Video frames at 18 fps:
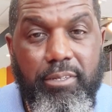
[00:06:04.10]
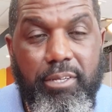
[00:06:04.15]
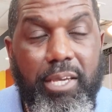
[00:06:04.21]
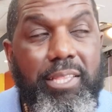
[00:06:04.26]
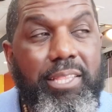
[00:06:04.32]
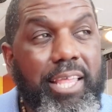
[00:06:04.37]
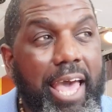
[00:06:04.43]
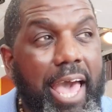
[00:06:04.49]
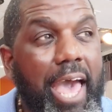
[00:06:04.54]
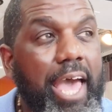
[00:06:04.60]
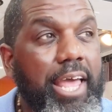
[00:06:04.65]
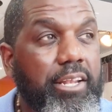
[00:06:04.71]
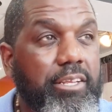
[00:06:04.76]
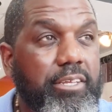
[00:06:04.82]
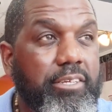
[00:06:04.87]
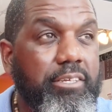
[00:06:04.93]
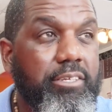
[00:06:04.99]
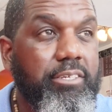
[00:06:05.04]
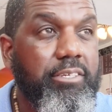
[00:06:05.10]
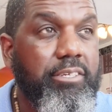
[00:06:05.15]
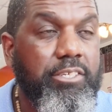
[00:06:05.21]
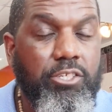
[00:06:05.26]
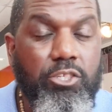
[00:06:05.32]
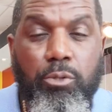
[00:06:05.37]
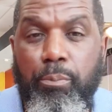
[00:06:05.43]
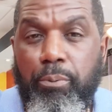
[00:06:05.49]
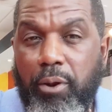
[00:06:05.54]
And that
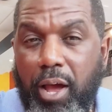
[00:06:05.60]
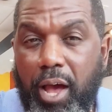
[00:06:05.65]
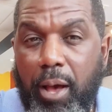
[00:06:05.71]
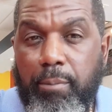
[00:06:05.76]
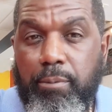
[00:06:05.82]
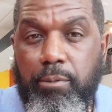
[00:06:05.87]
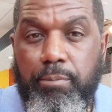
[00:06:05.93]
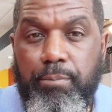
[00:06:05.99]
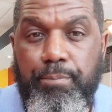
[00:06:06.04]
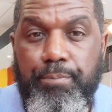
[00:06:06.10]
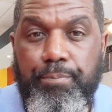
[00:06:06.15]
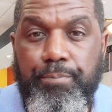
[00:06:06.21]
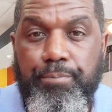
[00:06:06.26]
is the problem.